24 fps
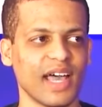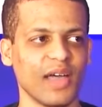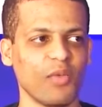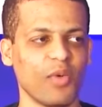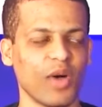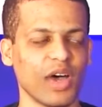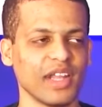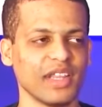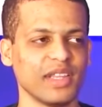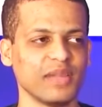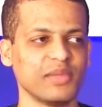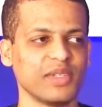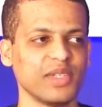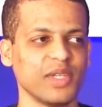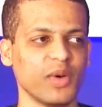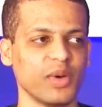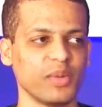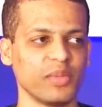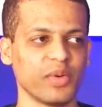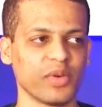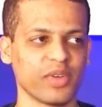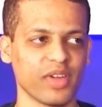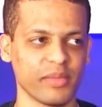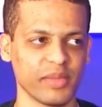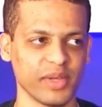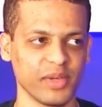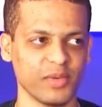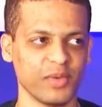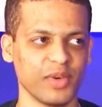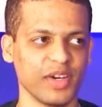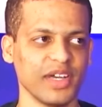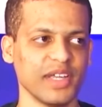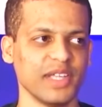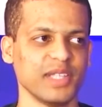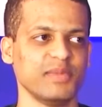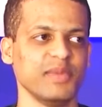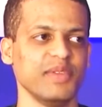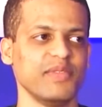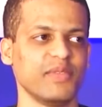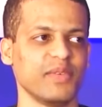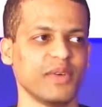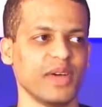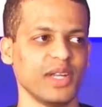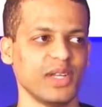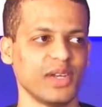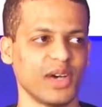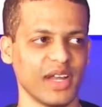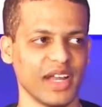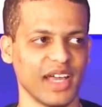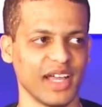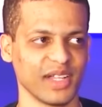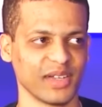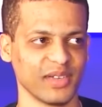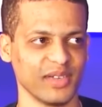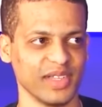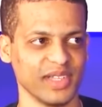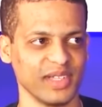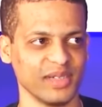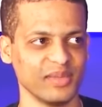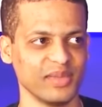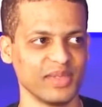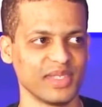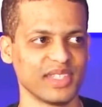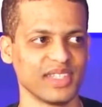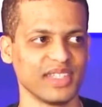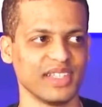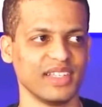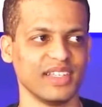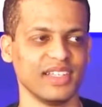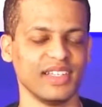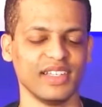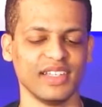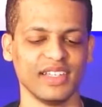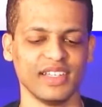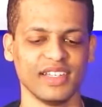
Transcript: I wanted them to know what programming was before I taught algorithms. Yes.